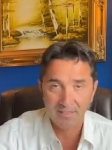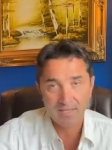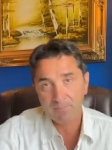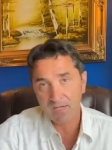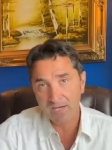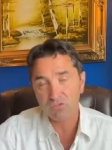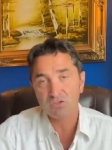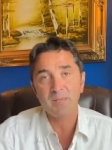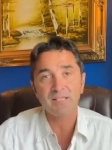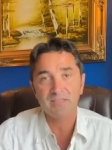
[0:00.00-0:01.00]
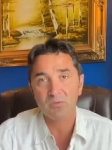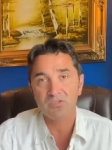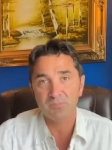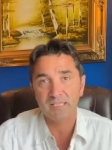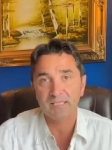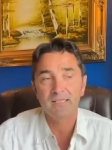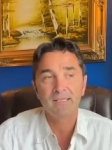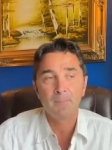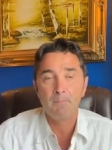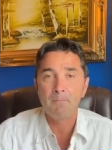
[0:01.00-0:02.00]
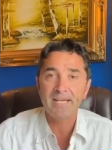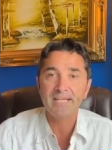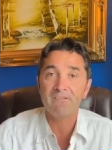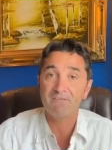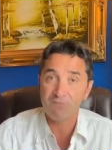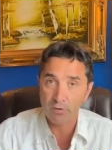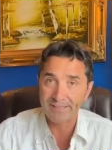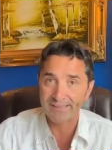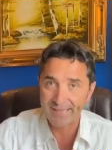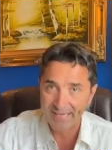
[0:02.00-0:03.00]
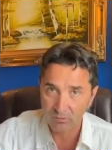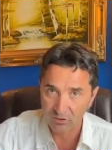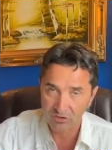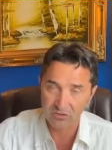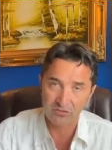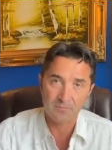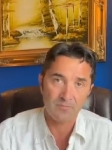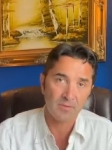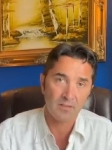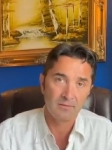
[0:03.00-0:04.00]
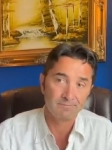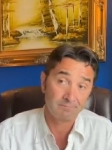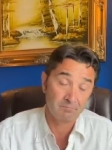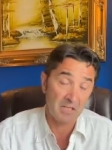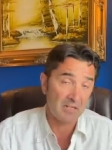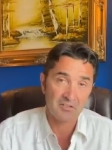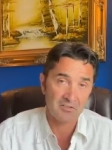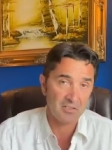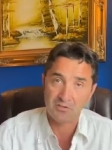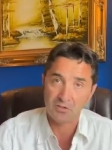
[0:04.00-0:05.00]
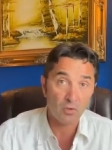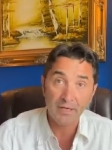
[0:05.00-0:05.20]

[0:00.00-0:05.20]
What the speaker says: And I suspect they will speak many foreign languages, not necessarily